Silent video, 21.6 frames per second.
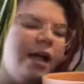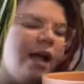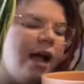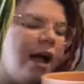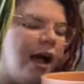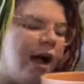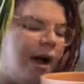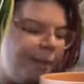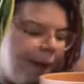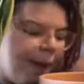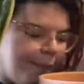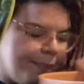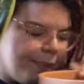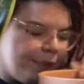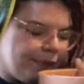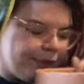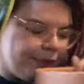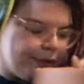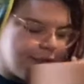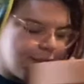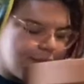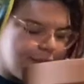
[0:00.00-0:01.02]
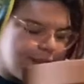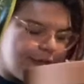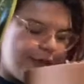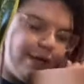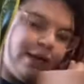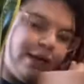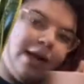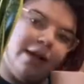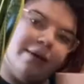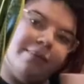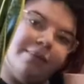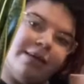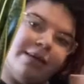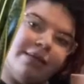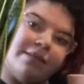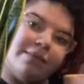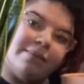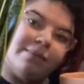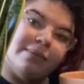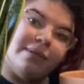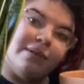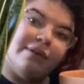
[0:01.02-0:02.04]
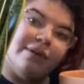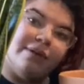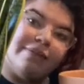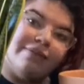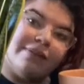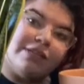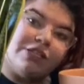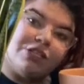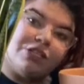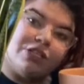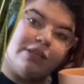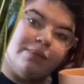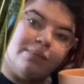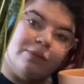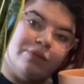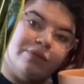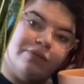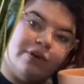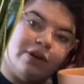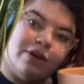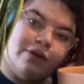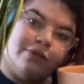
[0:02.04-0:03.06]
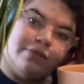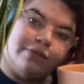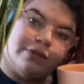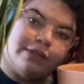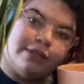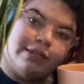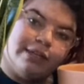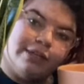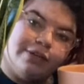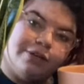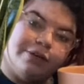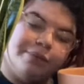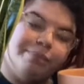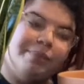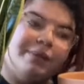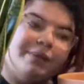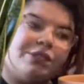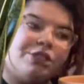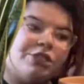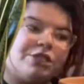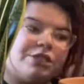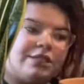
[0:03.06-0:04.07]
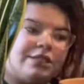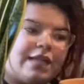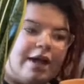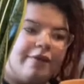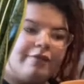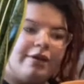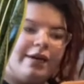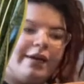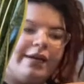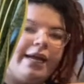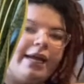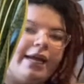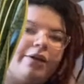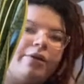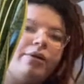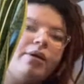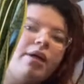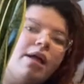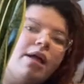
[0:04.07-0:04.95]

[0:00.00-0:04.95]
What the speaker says: I put her in this terracotta because I'm gonna eventually move her over here, but just not right now.